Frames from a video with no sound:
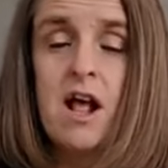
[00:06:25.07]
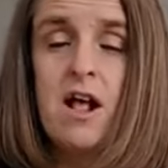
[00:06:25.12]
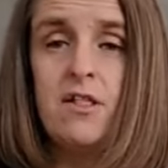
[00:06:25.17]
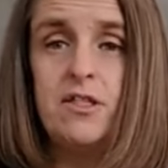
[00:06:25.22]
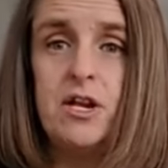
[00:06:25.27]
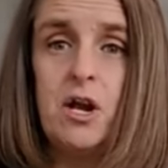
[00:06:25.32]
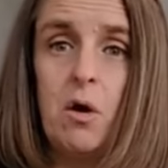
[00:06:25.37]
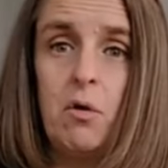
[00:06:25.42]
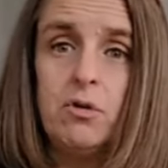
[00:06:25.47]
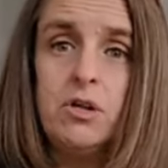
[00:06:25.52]

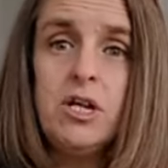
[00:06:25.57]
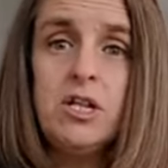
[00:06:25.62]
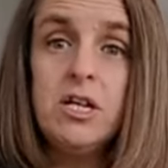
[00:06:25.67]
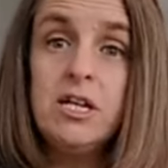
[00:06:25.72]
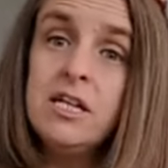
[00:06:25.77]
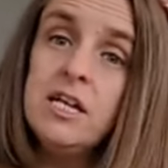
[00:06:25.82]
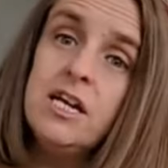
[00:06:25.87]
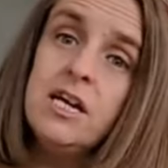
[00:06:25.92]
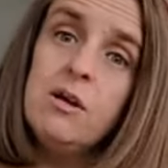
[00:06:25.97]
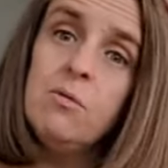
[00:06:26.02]
The only thing
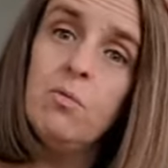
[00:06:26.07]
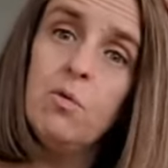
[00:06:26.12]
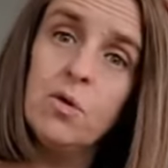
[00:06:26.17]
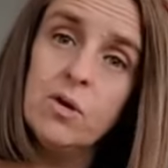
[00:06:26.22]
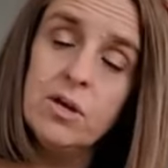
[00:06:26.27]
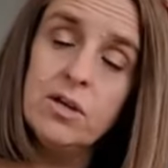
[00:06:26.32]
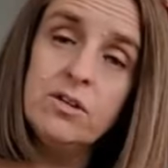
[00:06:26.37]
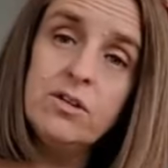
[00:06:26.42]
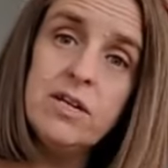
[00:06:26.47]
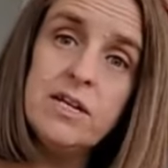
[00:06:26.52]
that he
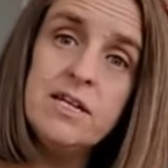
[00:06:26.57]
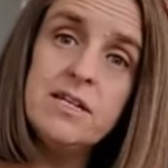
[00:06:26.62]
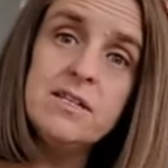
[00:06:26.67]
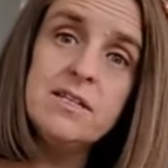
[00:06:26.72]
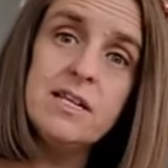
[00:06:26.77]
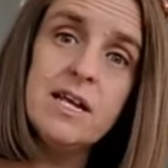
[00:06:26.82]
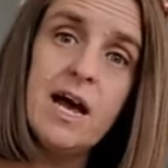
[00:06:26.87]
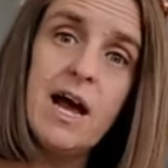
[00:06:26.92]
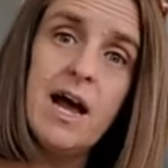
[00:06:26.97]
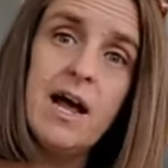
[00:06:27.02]
warned is
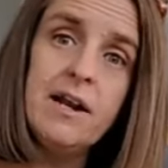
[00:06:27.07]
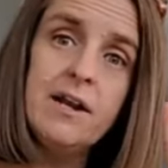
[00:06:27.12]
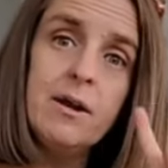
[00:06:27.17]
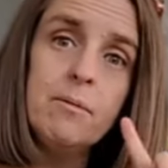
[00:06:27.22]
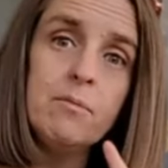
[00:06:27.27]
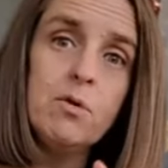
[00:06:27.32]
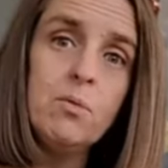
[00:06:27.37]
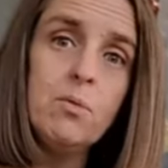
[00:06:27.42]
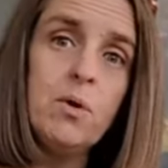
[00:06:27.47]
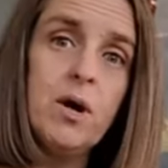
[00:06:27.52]
that,
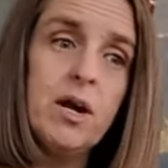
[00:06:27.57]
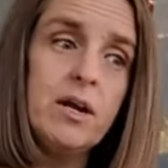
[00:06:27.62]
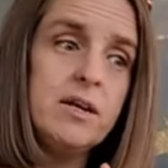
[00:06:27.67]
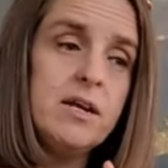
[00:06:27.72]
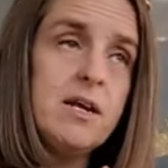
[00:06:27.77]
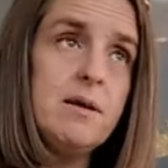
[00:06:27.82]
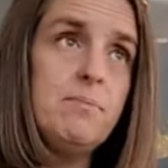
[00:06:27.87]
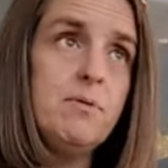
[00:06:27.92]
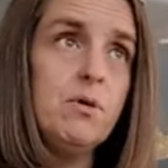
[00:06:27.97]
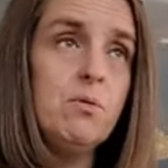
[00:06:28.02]
number one,
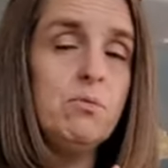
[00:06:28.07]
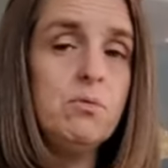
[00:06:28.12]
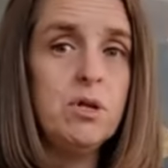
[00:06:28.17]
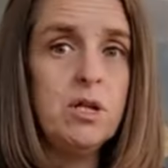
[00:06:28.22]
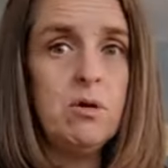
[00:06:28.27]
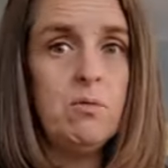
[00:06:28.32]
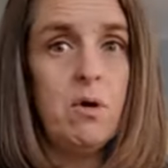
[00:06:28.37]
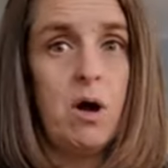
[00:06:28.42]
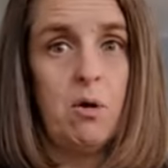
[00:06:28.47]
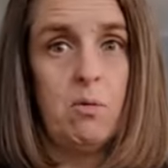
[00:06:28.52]
keep it
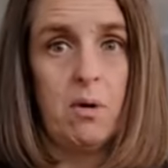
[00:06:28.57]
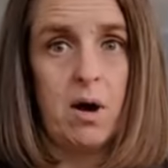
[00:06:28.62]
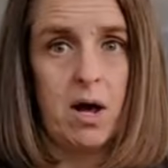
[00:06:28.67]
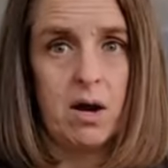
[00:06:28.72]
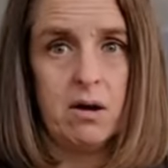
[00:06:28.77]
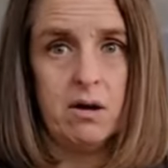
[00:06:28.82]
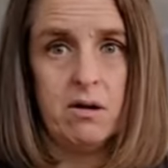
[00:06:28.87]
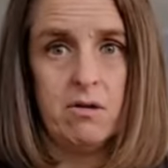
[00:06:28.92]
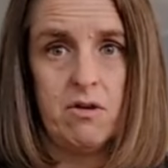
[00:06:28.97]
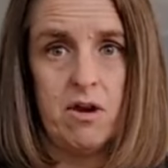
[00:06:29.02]
really well
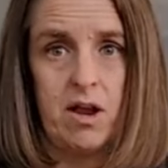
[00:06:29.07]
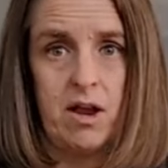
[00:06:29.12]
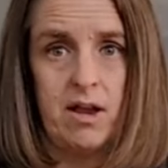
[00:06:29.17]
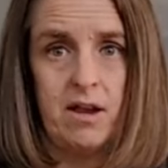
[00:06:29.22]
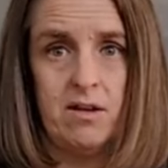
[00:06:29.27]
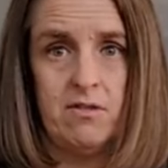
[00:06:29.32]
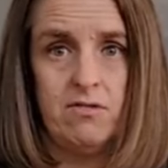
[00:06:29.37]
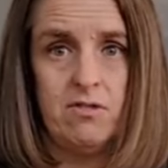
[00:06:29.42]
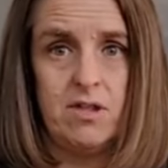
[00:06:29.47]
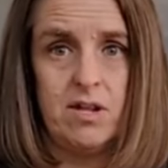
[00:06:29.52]
watered
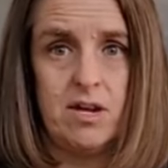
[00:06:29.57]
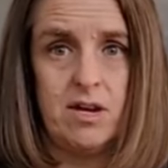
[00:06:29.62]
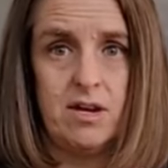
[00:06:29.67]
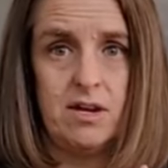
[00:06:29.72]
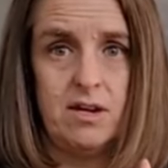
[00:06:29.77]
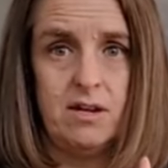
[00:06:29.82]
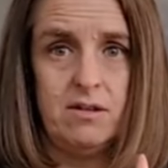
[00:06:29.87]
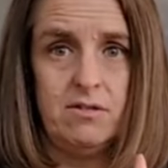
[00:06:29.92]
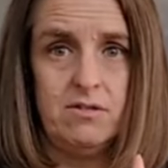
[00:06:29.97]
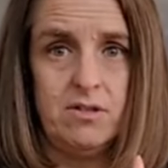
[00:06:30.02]
in
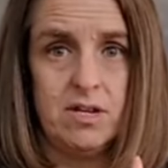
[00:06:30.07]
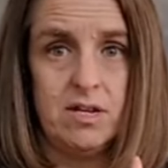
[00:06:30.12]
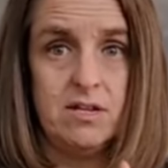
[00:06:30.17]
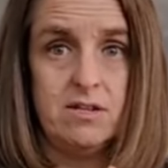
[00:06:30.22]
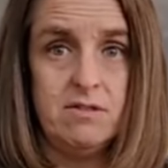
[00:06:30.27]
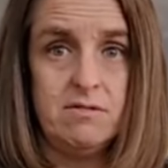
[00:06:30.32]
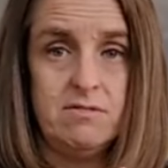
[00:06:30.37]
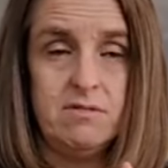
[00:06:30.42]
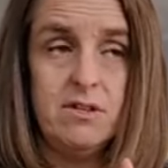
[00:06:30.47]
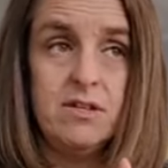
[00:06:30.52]

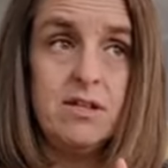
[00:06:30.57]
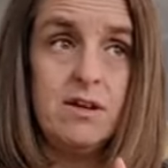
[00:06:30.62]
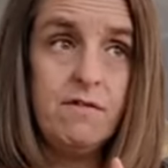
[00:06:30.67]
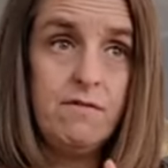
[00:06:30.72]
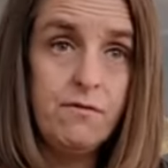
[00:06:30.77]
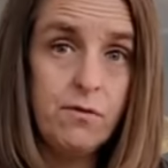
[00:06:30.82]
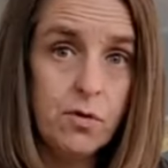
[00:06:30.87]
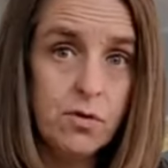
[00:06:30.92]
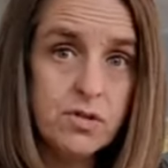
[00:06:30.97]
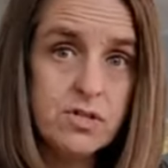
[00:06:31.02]
the
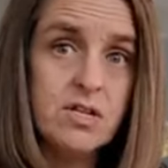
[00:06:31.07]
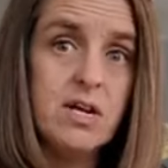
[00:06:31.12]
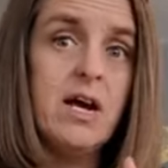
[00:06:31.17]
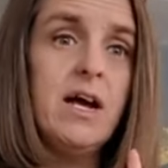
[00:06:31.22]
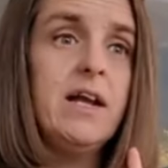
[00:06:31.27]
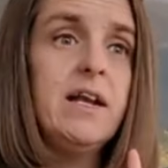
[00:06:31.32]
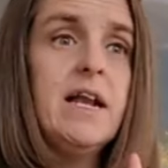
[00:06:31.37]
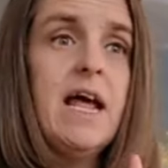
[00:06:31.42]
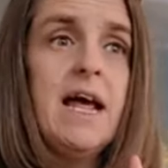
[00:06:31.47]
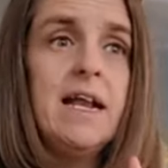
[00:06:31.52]
full
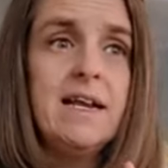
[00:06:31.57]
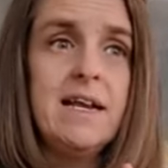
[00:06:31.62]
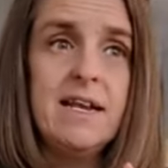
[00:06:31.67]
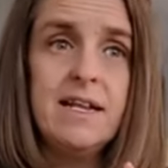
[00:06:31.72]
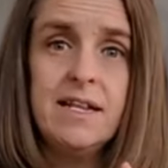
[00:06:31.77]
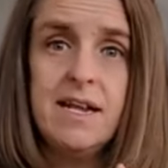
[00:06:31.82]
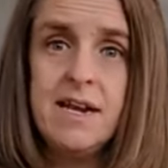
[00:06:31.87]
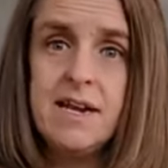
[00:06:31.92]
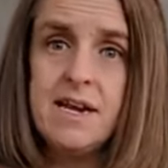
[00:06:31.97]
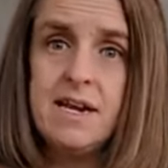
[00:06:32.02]
sun and in
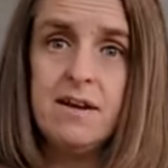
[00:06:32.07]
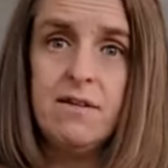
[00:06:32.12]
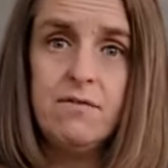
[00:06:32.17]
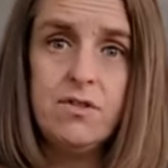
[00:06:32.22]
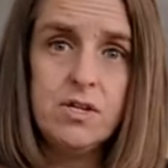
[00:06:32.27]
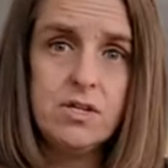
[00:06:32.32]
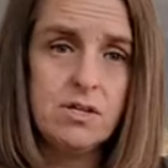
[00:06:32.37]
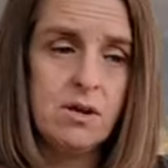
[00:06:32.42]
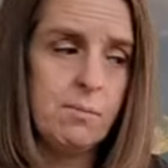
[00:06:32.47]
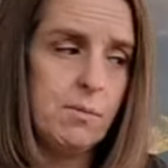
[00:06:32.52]
the heat of
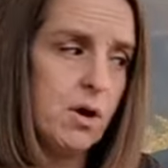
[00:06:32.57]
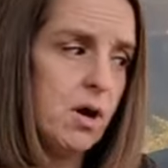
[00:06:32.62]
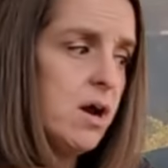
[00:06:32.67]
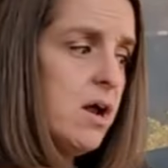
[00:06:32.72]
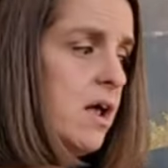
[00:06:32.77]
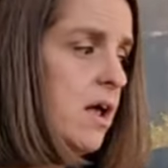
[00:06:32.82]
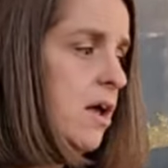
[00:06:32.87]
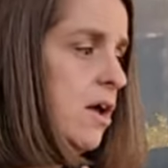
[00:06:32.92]
the summer.